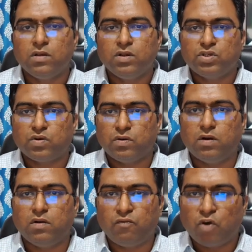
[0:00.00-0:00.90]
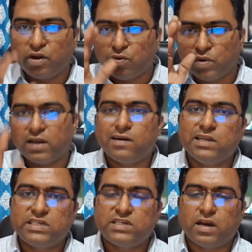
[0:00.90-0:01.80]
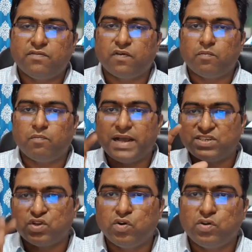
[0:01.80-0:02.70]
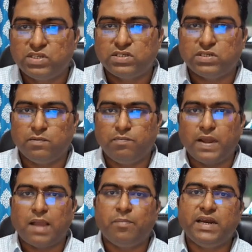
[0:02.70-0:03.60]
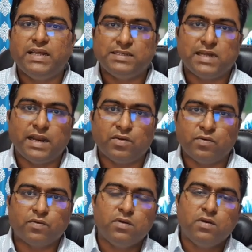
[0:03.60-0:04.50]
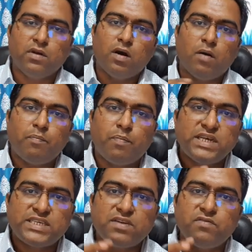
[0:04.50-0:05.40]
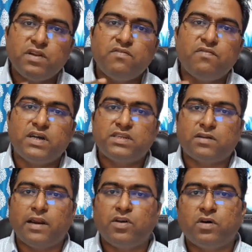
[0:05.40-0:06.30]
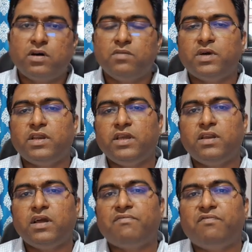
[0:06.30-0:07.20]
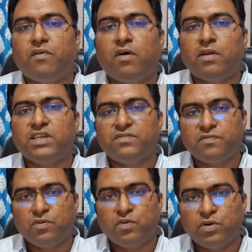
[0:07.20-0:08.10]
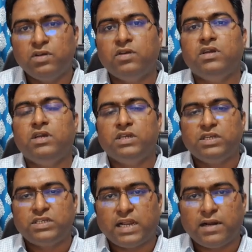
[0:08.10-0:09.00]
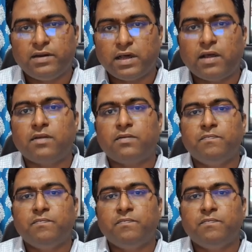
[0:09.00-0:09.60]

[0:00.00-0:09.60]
So what you can understand from Maslow's pyramid is that a person will first try to earn money enough for his food, shelter,